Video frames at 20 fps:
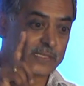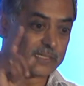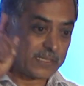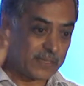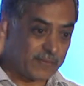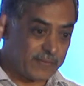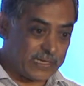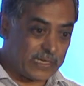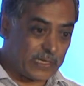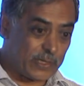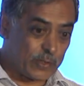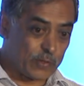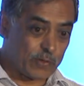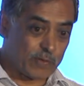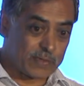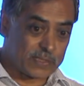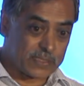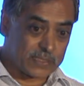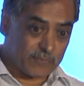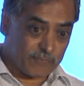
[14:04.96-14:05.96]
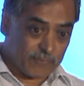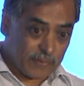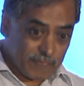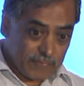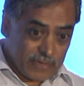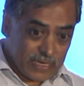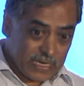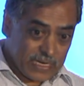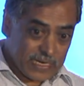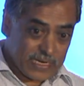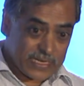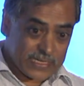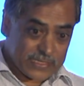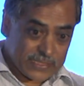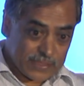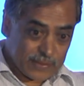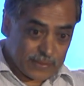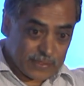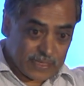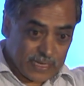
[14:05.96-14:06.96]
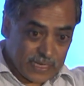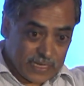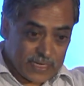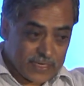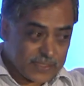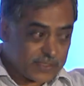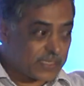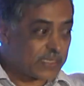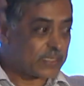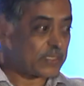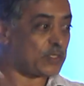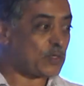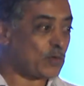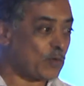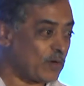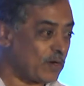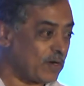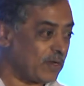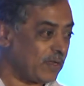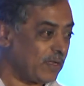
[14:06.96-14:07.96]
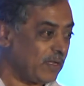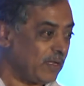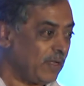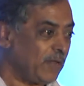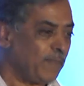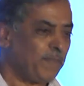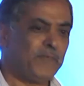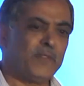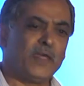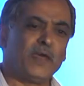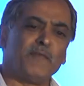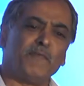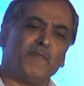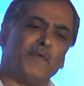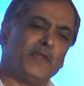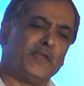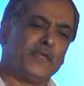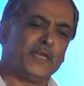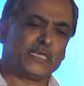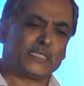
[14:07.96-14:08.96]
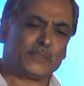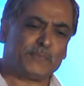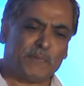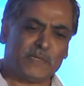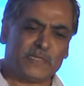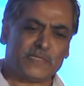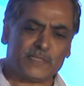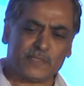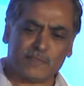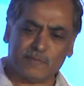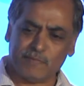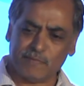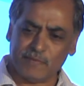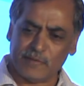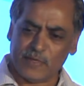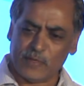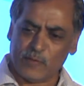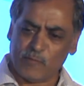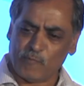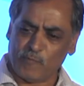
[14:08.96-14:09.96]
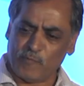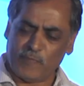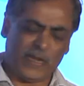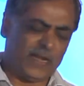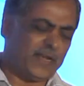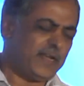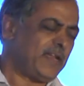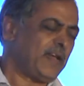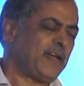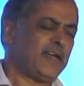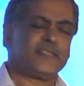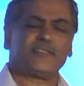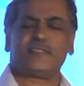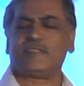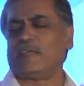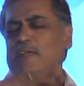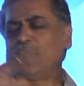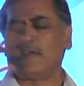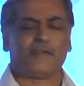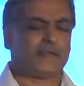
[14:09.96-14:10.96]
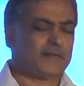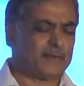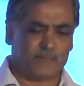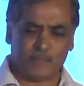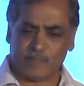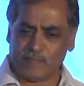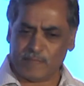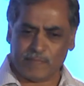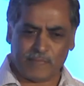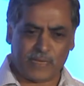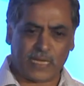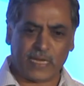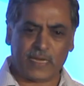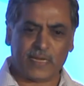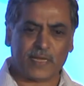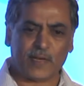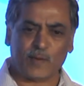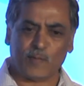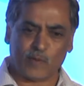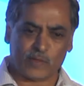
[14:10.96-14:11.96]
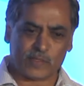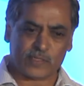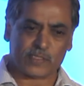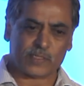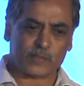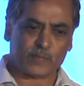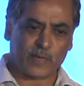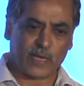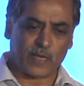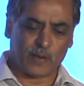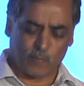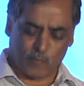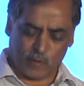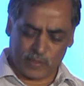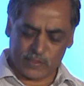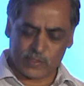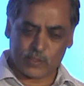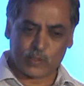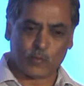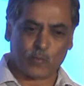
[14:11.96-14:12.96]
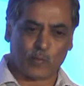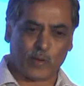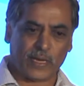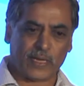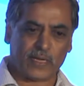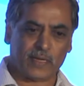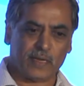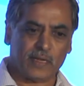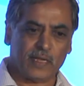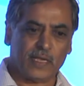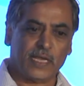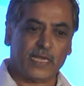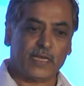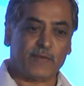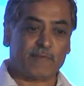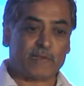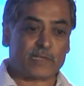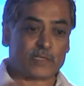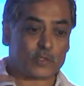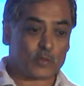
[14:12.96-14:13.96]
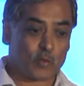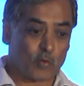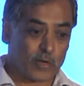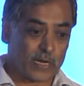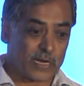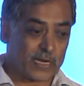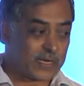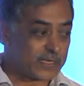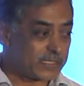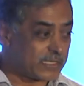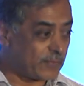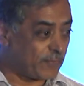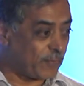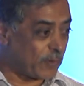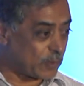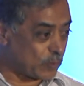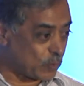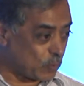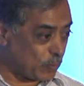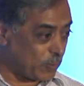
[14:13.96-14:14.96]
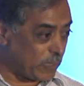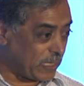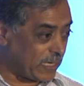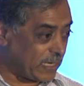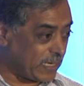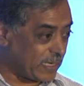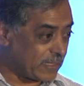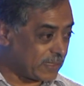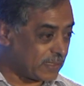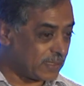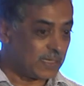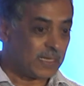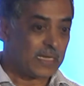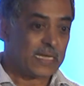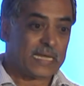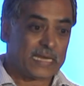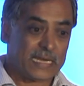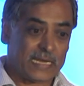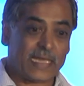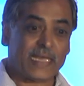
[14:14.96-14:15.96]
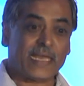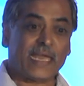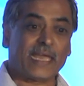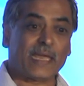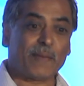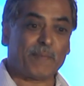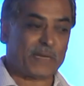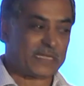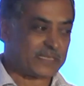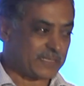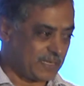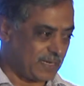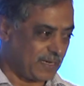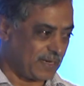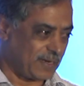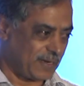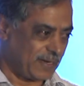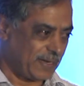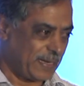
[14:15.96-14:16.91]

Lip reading: 72 hours, 15 days the energy is stored. They are very expensive, fantastic mechanical watches where once you wind, it will store energy for so many days, like a capacitor.